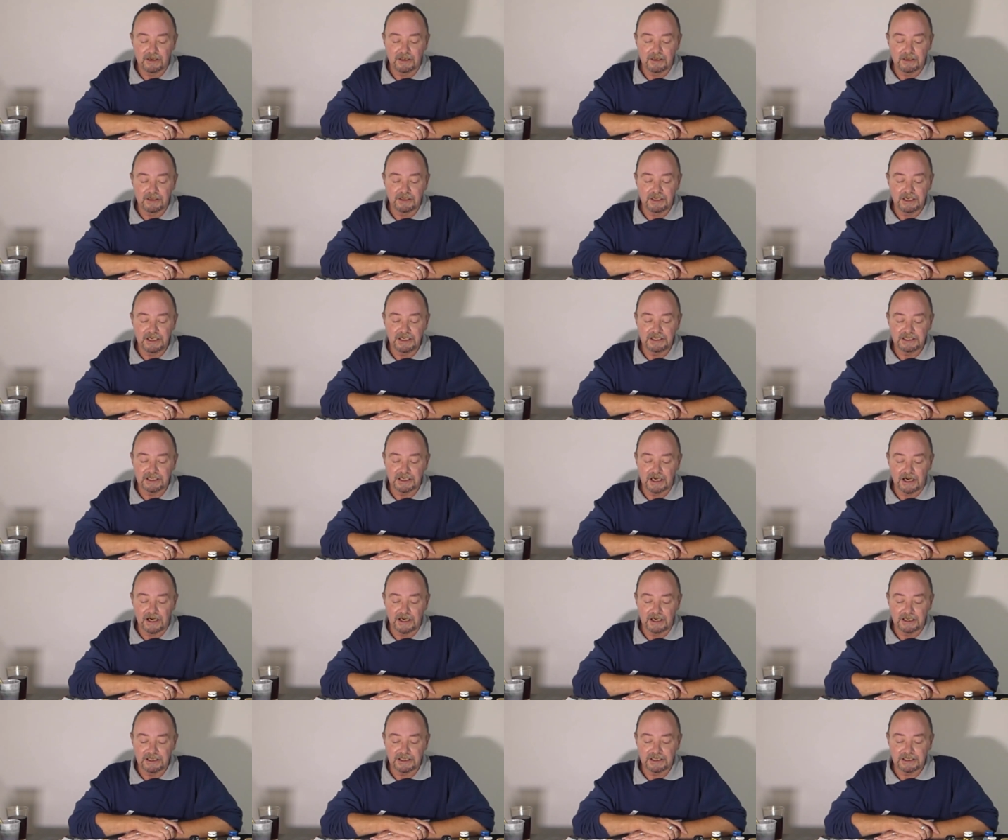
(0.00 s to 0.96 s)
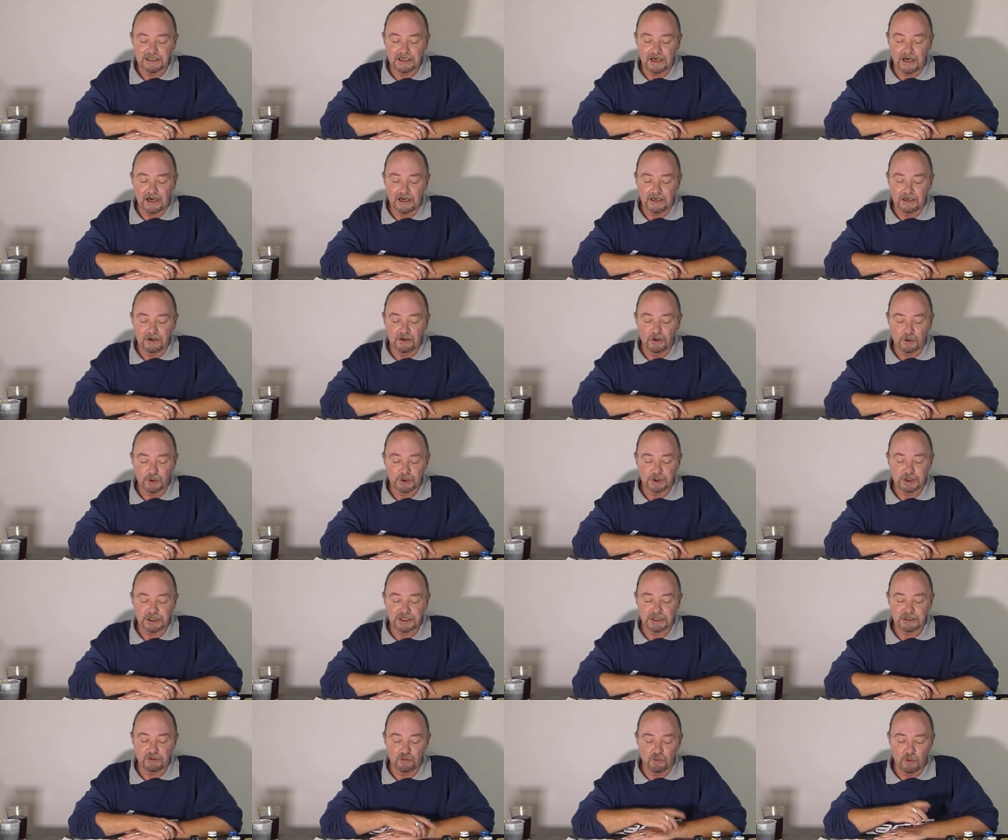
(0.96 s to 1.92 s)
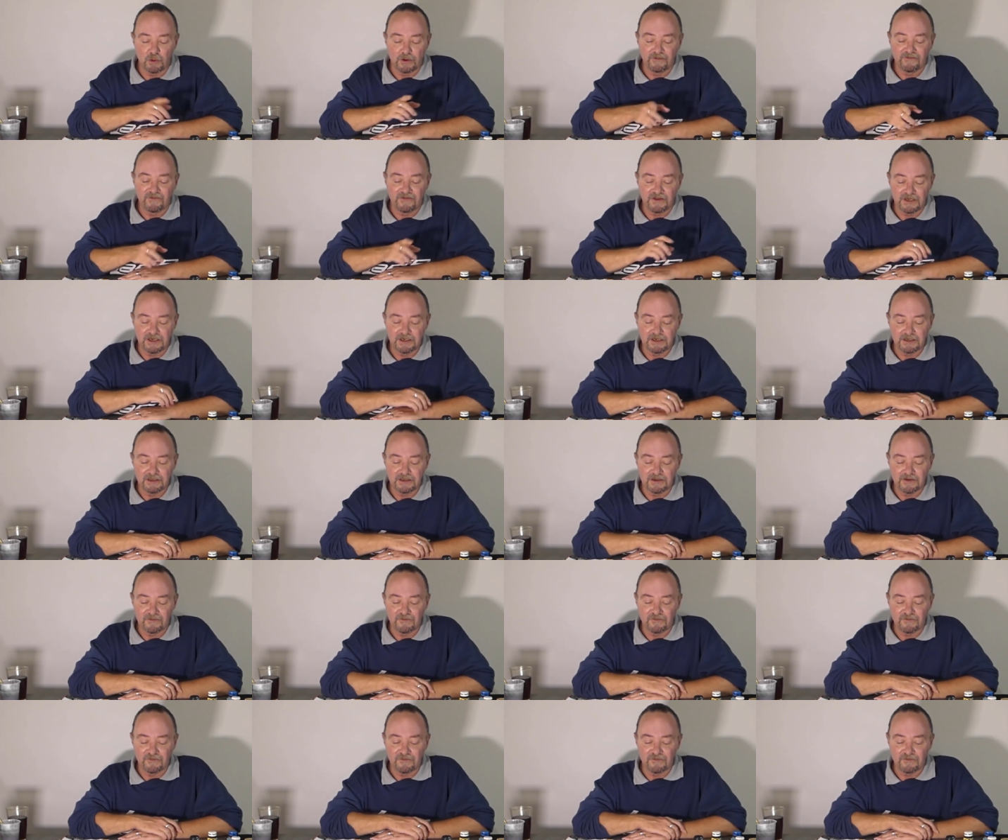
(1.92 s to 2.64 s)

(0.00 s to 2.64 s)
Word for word: these guys I got one of the, the